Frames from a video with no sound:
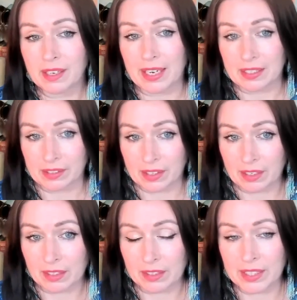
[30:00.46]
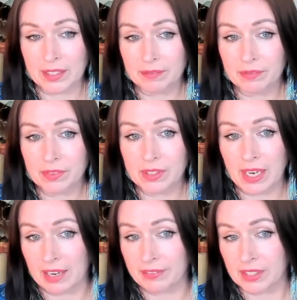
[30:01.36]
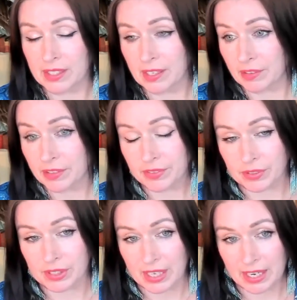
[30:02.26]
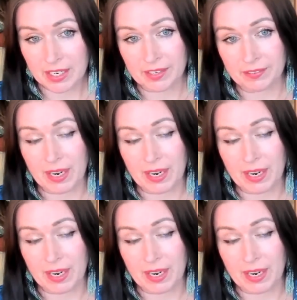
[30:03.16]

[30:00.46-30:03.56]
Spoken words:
externally to have ourselves feel safe,